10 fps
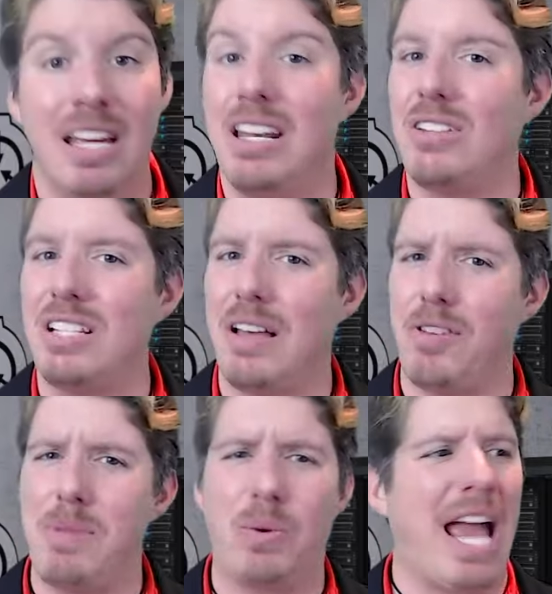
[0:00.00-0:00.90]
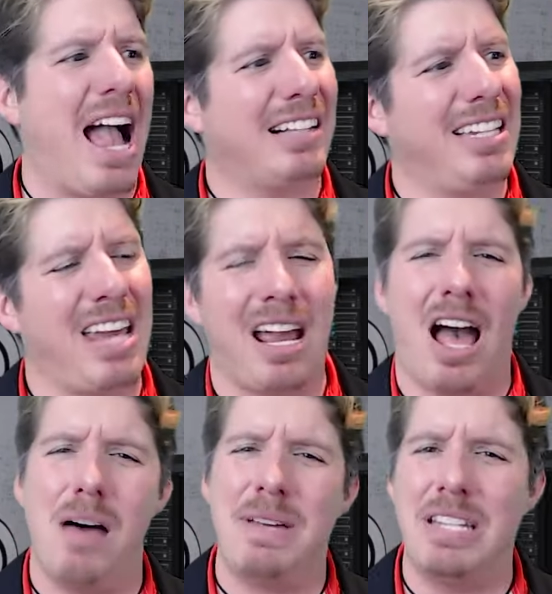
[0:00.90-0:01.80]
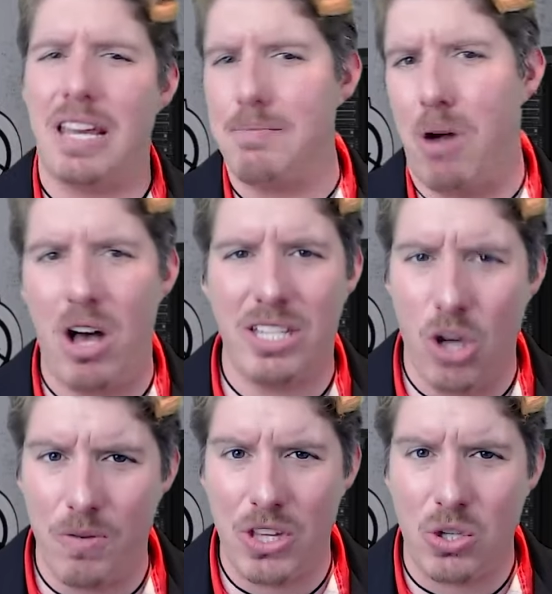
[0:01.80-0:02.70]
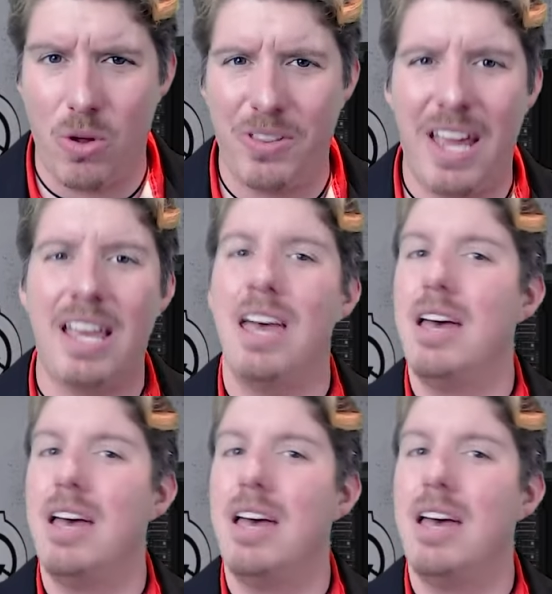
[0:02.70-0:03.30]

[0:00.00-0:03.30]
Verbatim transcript: Now, since I'm going to be reacting and commenting and pausing over this whole thing,